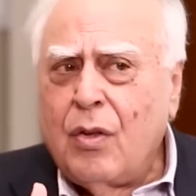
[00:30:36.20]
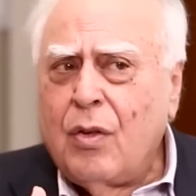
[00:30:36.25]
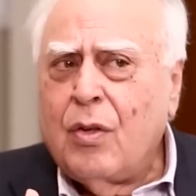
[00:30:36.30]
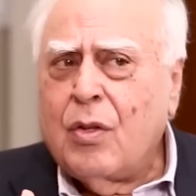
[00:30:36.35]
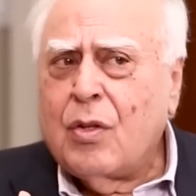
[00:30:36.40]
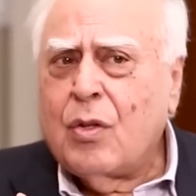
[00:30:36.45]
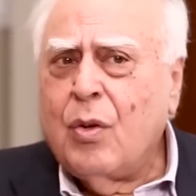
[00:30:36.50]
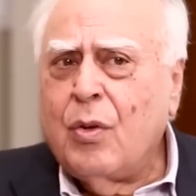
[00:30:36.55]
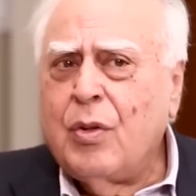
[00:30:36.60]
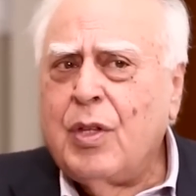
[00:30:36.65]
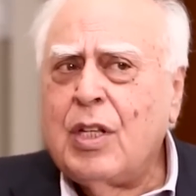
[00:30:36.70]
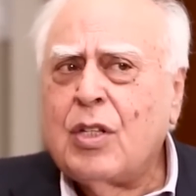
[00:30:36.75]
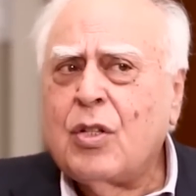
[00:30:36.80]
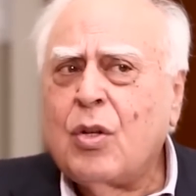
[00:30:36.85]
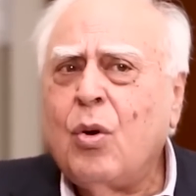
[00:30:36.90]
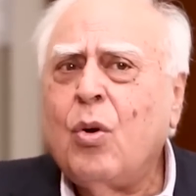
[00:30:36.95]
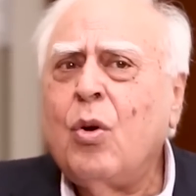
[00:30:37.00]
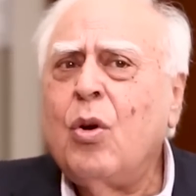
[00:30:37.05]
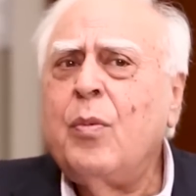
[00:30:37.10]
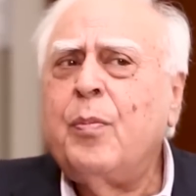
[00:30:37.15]
So this
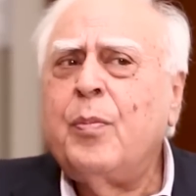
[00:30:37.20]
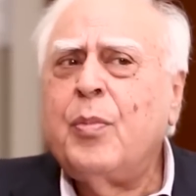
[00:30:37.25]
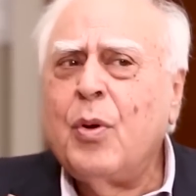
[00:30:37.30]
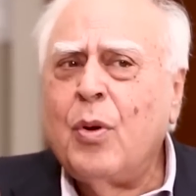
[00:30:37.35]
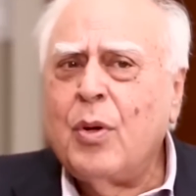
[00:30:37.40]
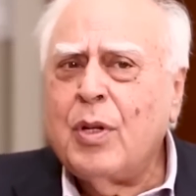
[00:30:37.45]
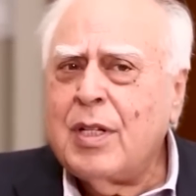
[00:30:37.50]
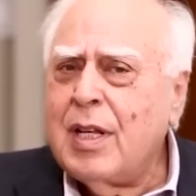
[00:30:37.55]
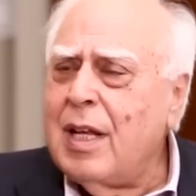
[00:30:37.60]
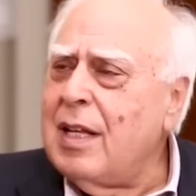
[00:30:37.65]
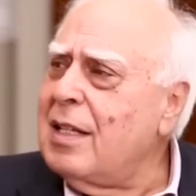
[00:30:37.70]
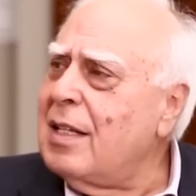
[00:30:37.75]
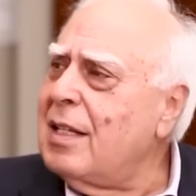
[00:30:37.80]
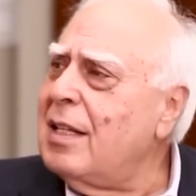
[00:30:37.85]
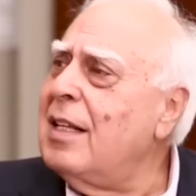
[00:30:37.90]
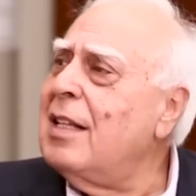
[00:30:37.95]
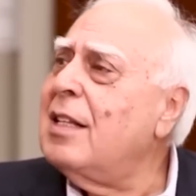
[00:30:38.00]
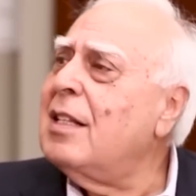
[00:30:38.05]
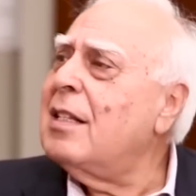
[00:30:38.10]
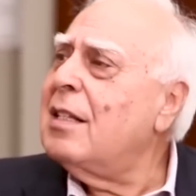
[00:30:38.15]
whole process
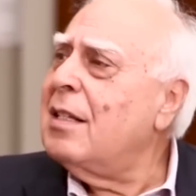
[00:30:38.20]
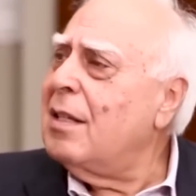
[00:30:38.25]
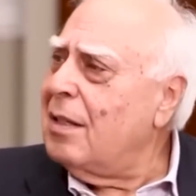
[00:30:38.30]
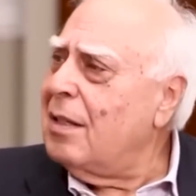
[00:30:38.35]
is